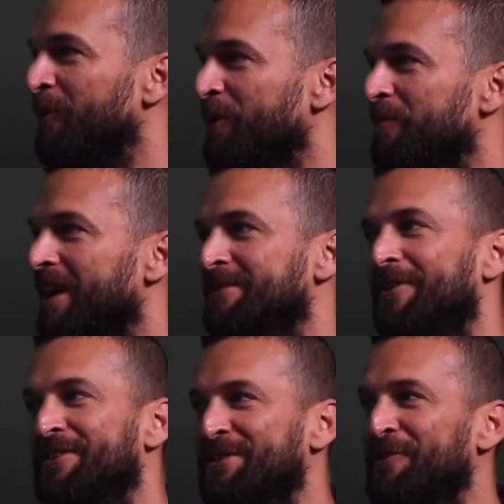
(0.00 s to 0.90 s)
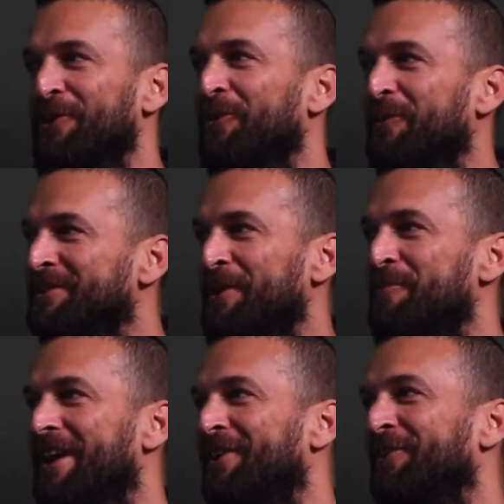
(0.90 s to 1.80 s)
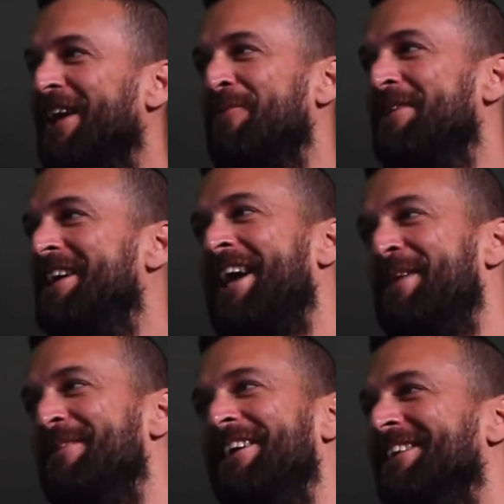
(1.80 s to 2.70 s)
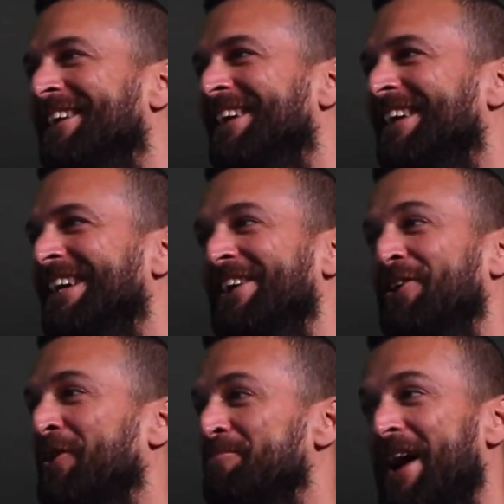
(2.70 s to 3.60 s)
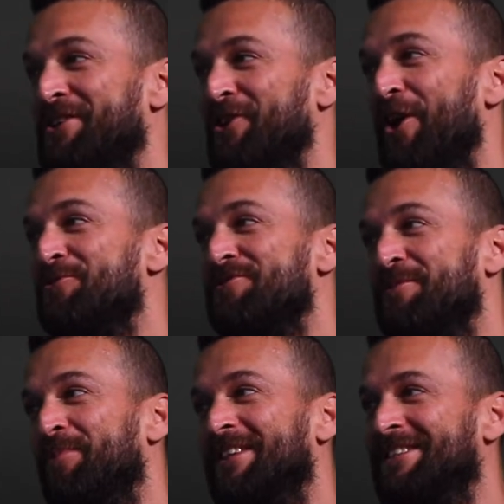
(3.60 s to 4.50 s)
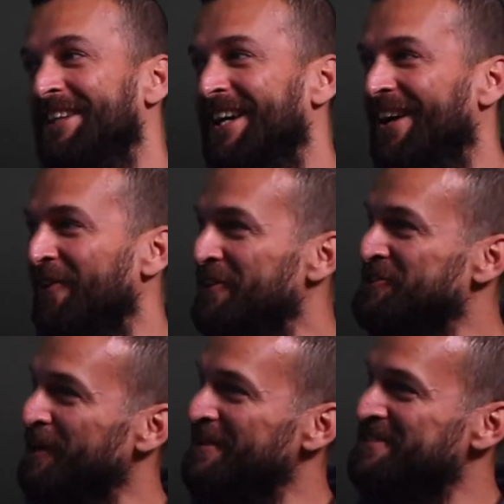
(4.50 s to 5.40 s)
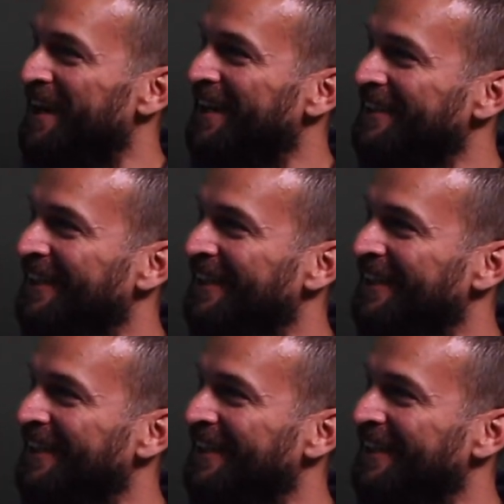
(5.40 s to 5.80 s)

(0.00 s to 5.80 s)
quarterbacks, because if you look what Tom Brady looked like when he came in, you look at Mac Jones was a bit on the chubby side.